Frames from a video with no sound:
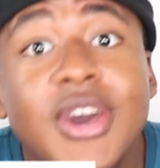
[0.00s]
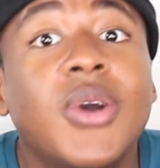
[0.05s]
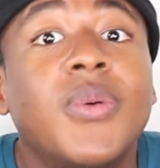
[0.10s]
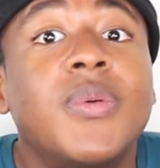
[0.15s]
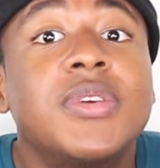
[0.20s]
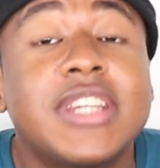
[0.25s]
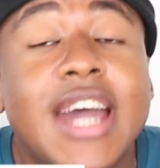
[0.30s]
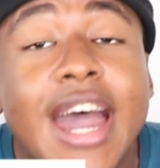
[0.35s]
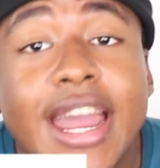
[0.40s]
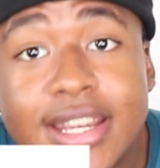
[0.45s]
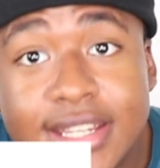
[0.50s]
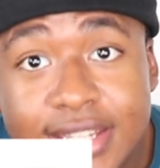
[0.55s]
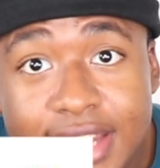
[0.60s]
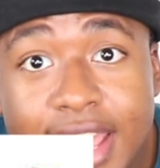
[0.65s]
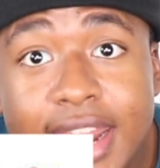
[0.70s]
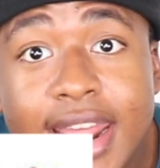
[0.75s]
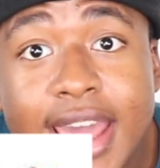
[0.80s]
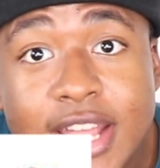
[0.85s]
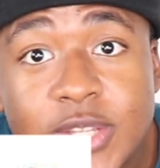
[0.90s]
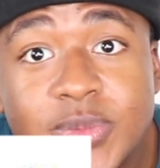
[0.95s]
which I
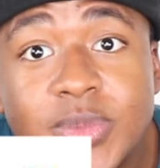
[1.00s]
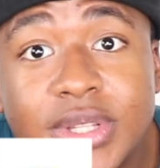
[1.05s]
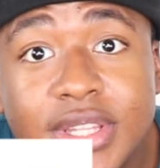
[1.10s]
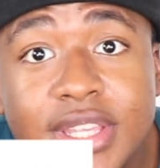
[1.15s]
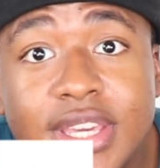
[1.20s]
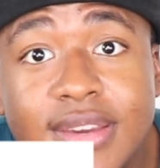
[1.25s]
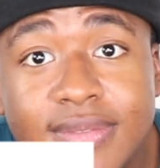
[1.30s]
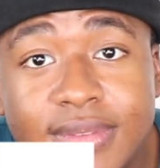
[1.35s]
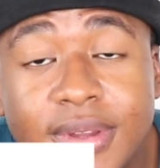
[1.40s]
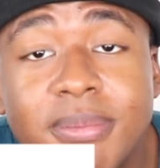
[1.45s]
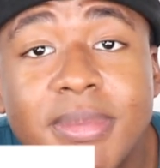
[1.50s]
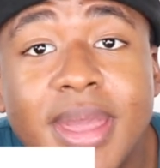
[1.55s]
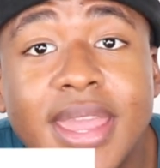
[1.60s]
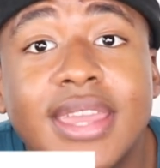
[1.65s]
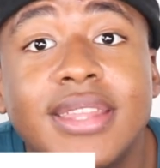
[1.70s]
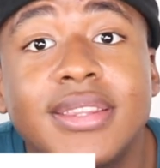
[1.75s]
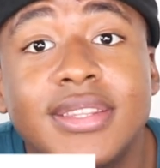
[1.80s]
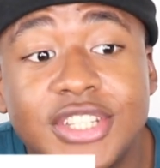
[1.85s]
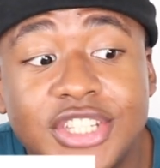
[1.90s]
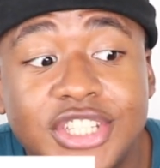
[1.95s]
deadass believe they're
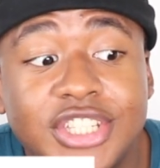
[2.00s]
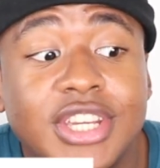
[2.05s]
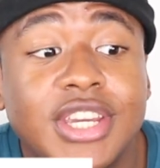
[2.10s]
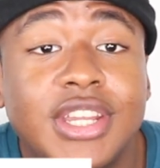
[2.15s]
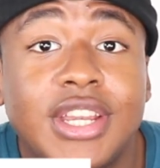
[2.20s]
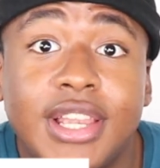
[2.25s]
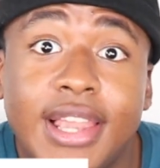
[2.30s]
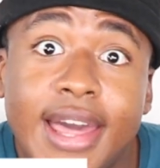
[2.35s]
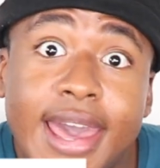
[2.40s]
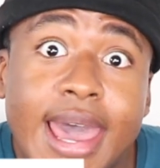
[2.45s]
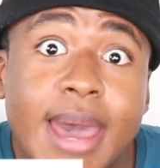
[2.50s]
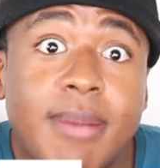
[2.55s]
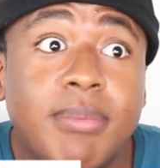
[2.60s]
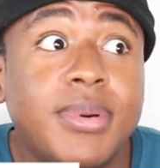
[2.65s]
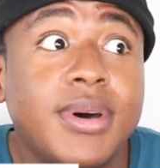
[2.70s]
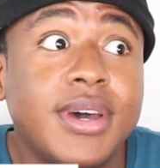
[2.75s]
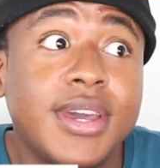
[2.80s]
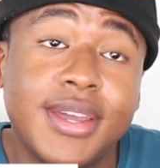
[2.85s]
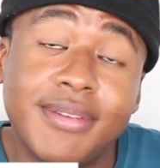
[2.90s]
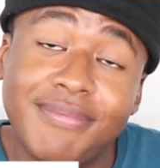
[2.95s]
making this shit in a lab,
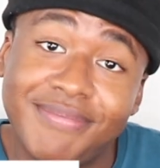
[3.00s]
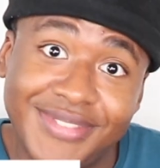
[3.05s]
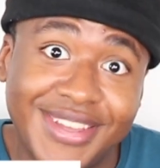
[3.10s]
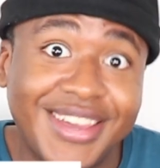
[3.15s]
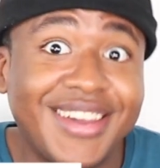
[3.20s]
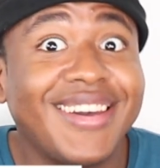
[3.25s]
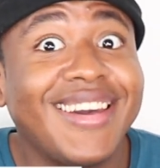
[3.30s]
but